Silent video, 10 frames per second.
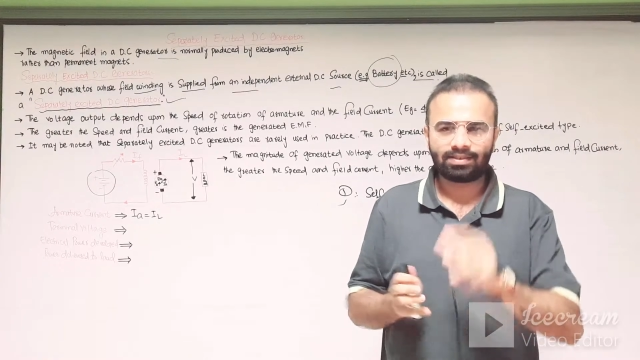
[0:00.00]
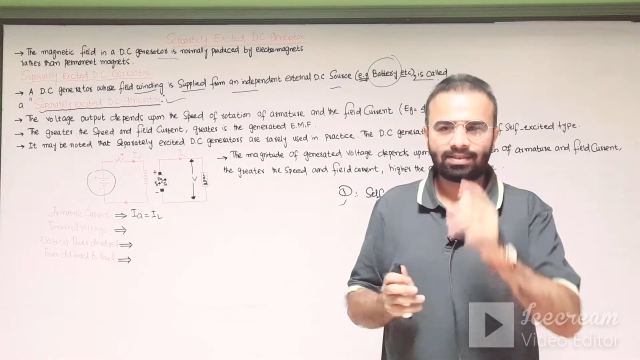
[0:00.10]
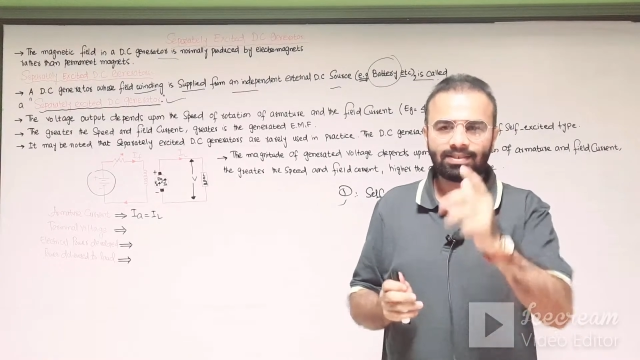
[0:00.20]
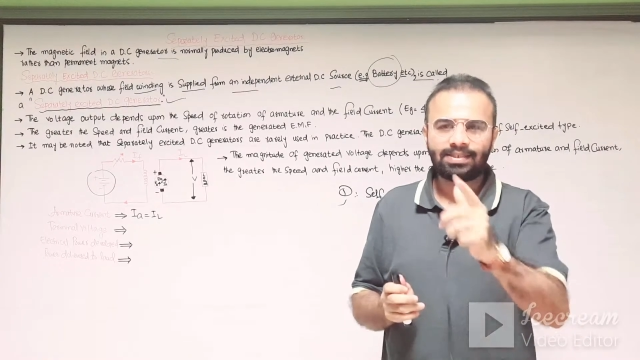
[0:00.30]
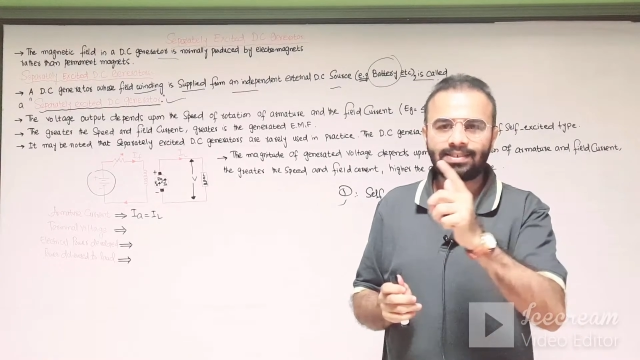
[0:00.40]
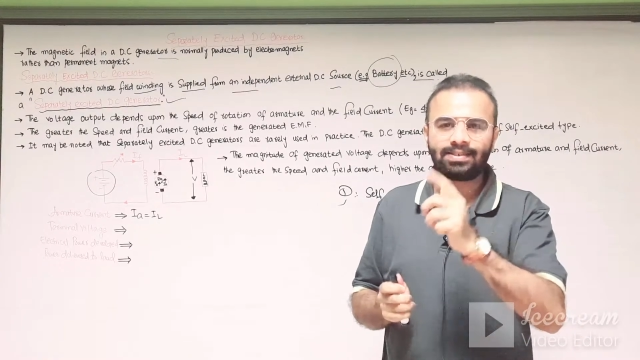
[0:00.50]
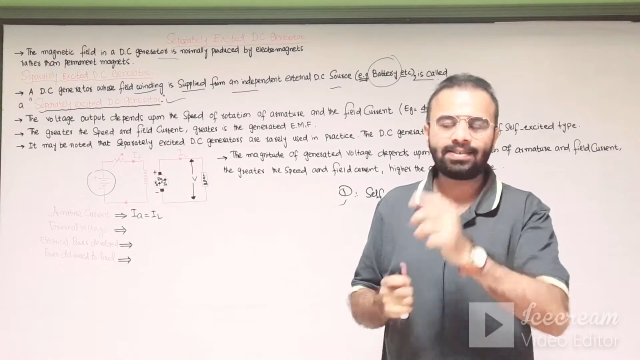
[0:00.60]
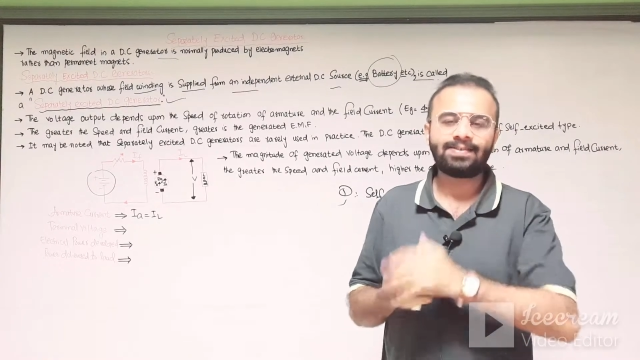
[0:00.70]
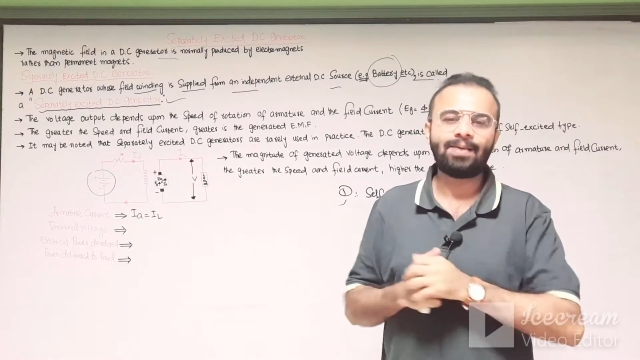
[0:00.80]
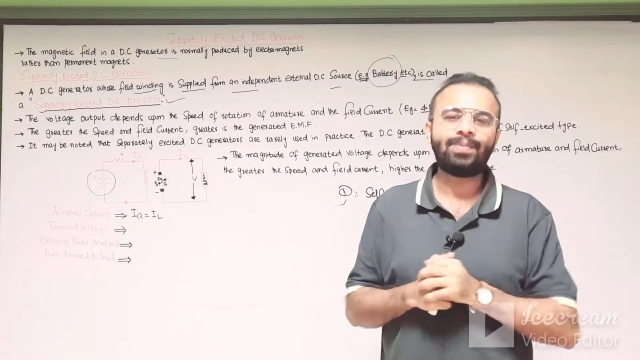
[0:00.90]
the
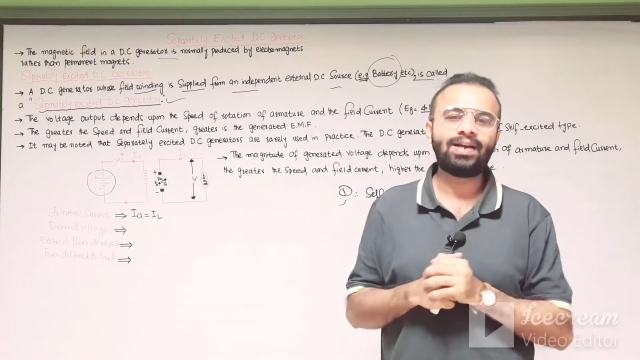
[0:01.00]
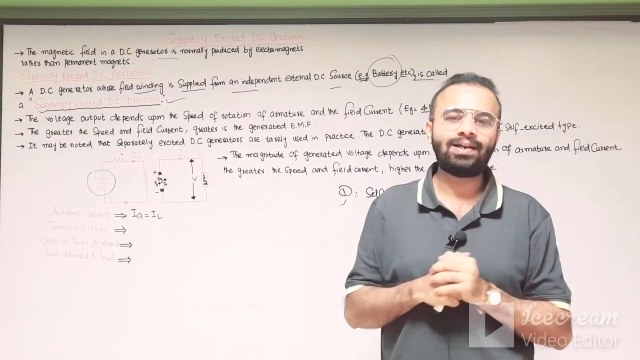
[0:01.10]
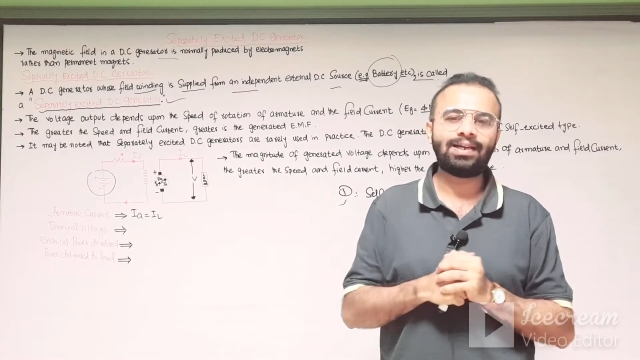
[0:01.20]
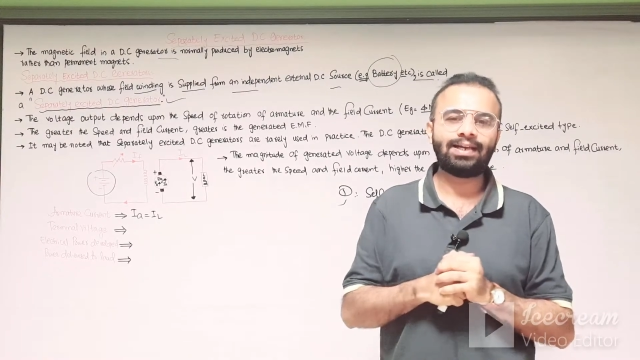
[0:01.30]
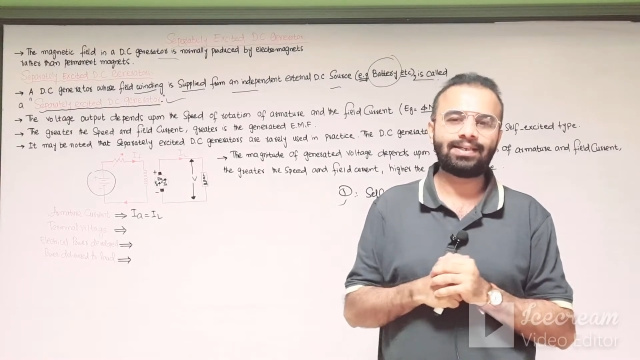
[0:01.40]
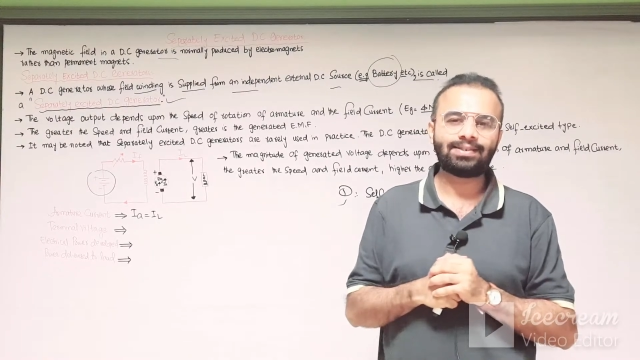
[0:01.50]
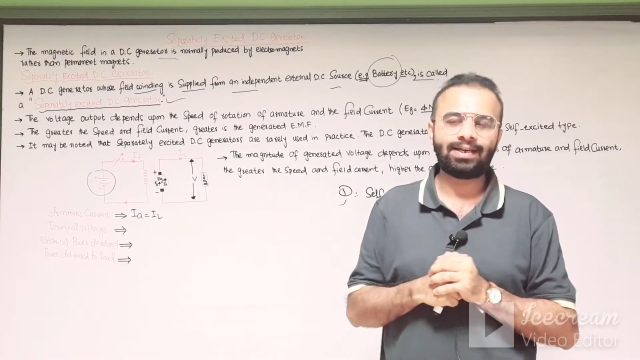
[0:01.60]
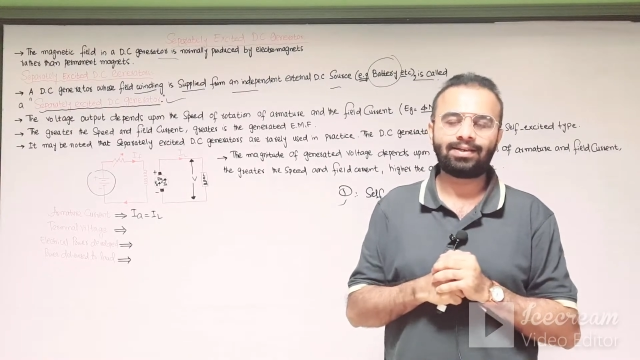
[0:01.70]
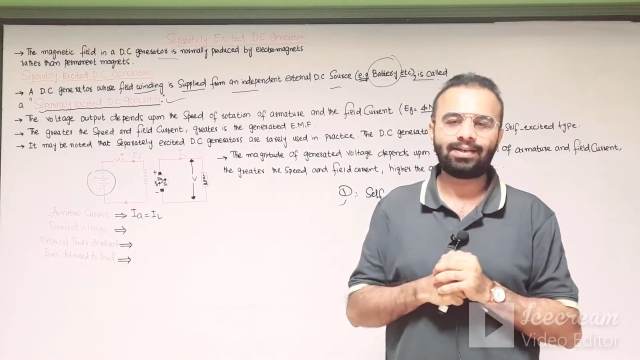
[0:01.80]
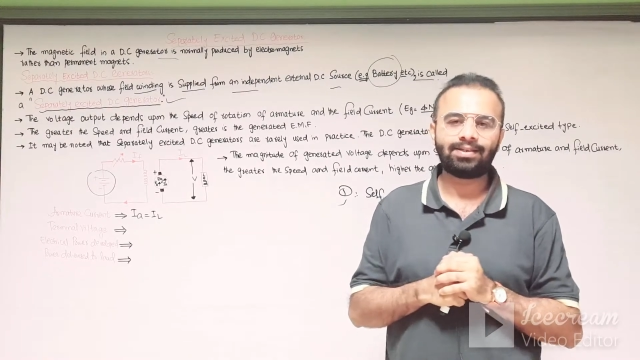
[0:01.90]
DC separately
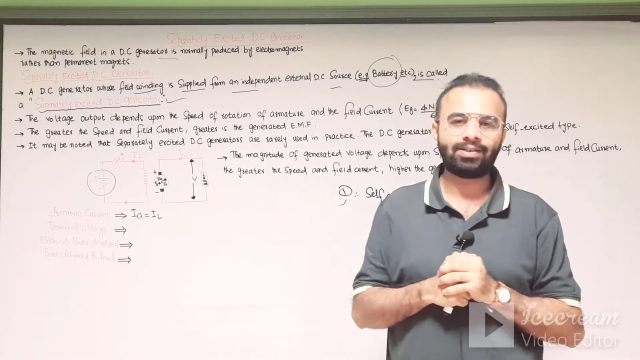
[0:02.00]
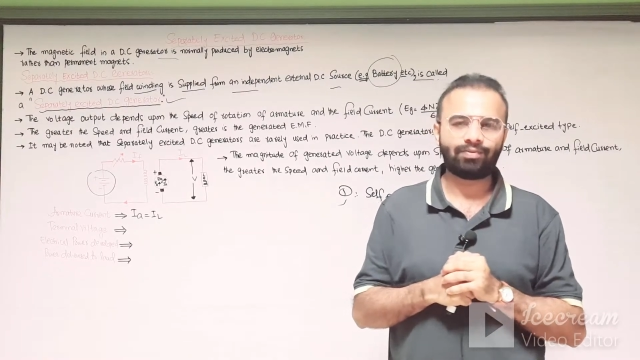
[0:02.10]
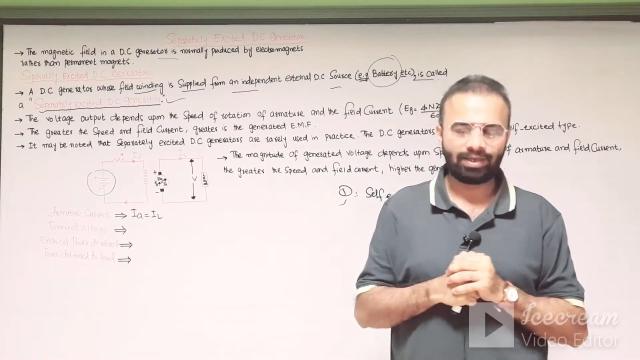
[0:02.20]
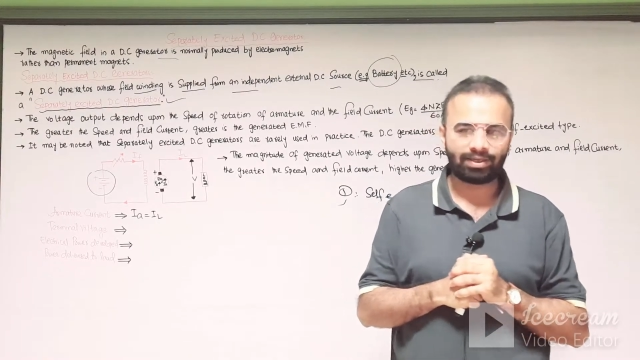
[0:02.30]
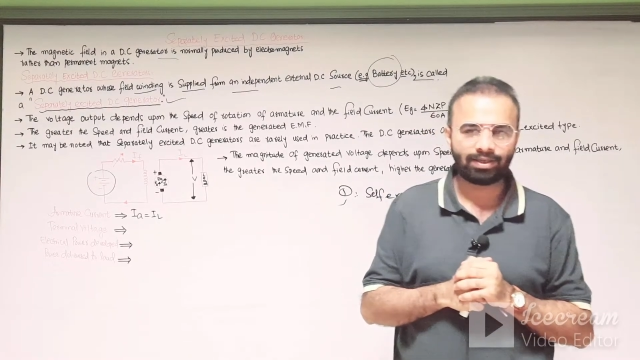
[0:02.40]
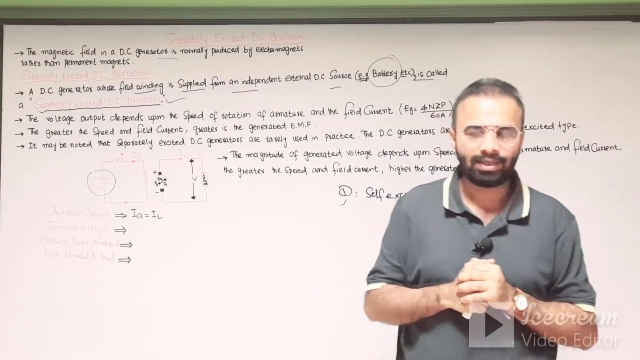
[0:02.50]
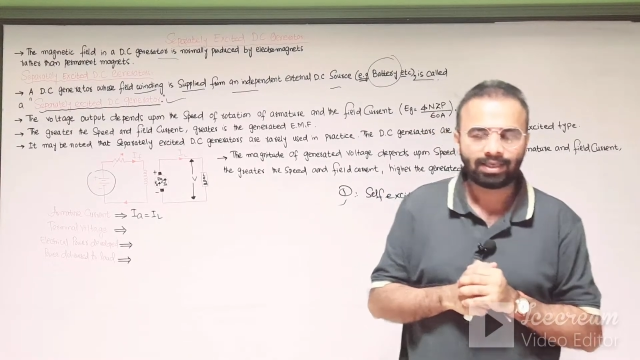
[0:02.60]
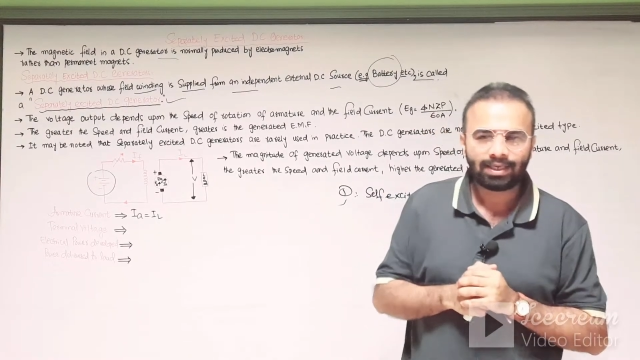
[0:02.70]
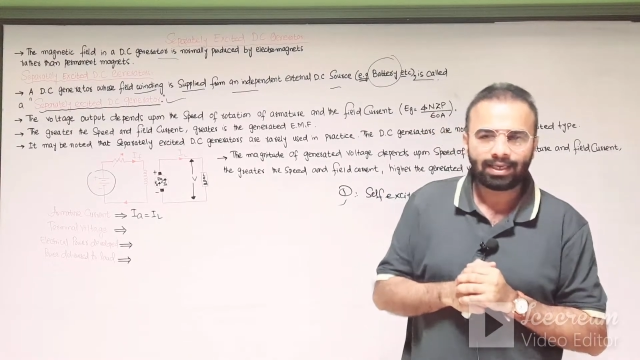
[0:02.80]
excited generator